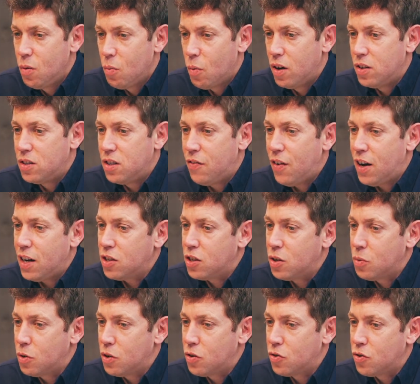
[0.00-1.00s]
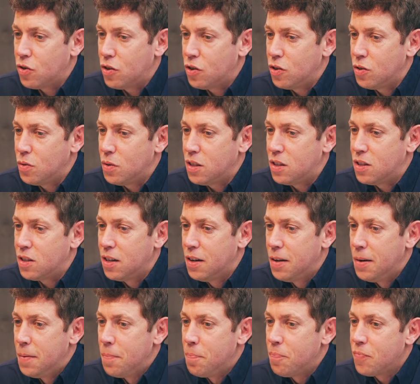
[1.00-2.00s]
Whereas if actually what you're trying to do is
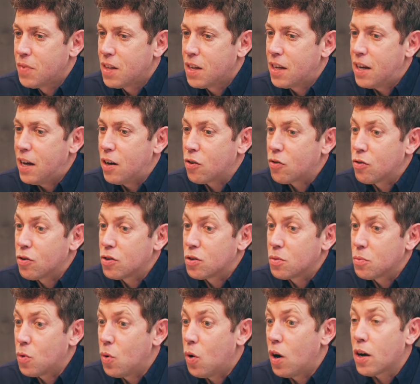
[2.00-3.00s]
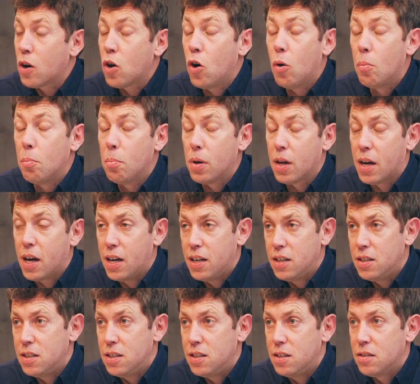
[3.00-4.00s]
get across some quite
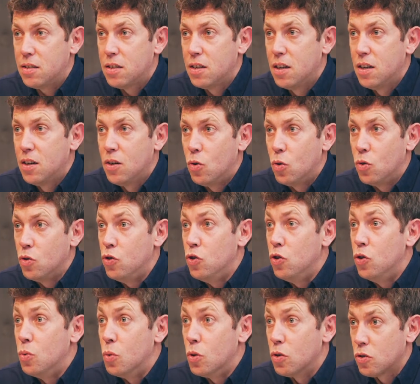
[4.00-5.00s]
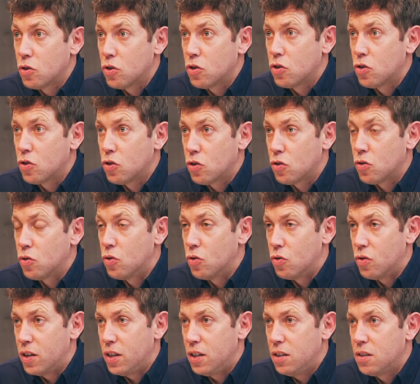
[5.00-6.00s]
complicated or nuanced
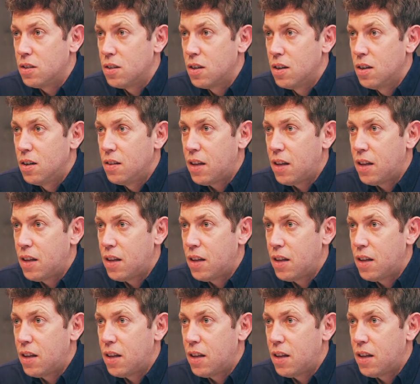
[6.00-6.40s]
stories,